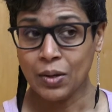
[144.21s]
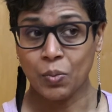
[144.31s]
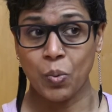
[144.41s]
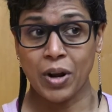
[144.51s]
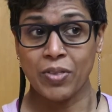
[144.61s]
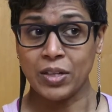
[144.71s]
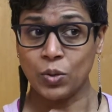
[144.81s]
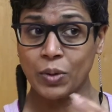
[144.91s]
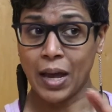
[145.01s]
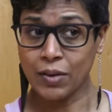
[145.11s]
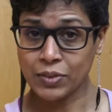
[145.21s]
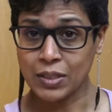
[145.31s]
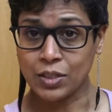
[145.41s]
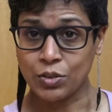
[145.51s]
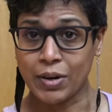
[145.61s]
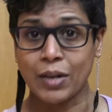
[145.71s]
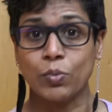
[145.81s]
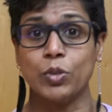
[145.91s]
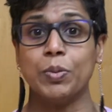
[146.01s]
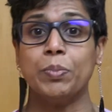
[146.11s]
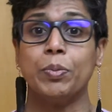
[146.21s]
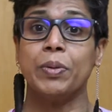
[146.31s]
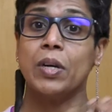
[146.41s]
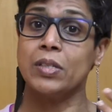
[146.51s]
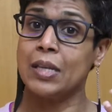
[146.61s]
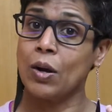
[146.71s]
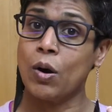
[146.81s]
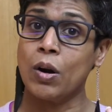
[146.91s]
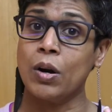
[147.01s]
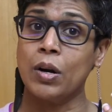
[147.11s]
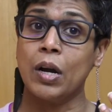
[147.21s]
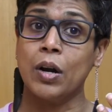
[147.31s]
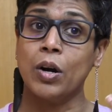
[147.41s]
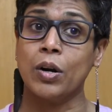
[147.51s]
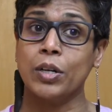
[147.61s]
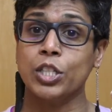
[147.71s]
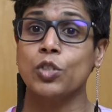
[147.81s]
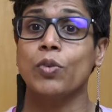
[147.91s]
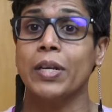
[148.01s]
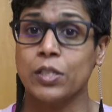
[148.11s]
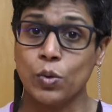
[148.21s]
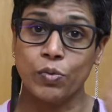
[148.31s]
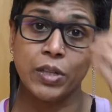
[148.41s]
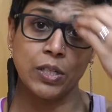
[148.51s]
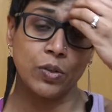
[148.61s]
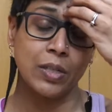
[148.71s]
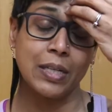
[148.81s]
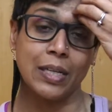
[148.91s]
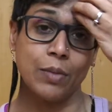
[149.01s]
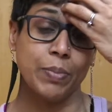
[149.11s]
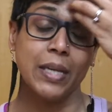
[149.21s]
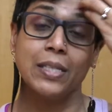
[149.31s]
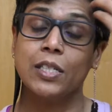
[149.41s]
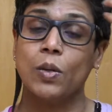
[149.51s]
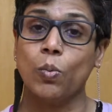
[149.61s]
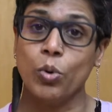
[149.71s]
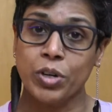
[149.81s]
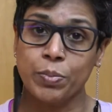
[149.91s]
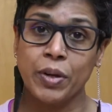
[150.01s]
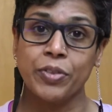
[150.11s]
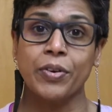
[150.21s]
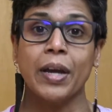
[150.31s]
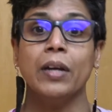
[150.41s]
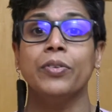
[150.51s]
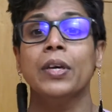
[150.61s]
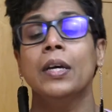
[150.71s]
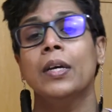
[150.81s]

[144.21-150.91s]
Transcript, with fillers: where they don't have to interact with people because they are are stressed over this on a daily basis they're worried about their health